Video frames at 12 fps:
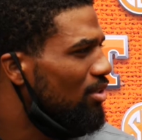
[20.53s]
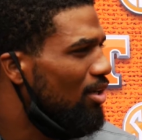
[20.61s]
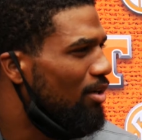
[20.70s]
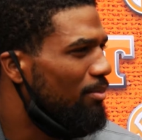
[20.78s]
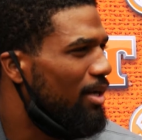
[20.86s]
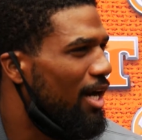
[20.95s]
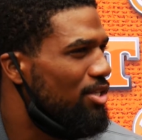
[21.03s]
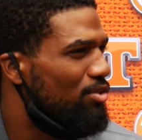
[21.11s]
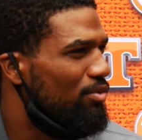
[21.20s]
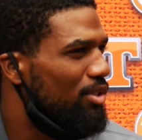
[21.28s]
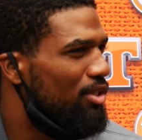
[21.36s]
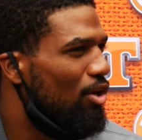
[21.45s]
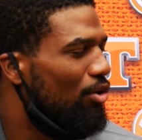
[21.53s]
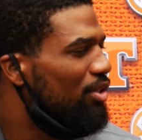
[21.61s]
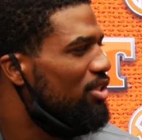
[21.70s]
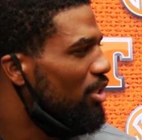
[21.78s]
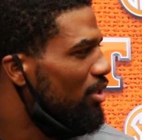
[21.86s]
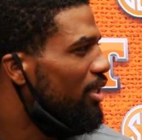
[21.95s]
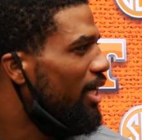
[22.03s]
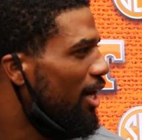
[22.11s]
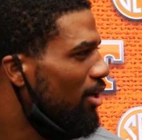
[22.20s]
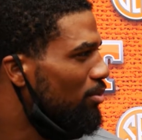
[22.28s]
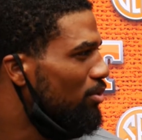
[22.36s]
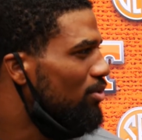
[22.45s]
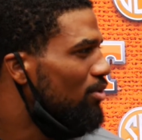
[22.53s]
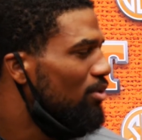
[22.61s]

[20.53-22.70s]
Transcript: Um, guys are really holding each other accountable.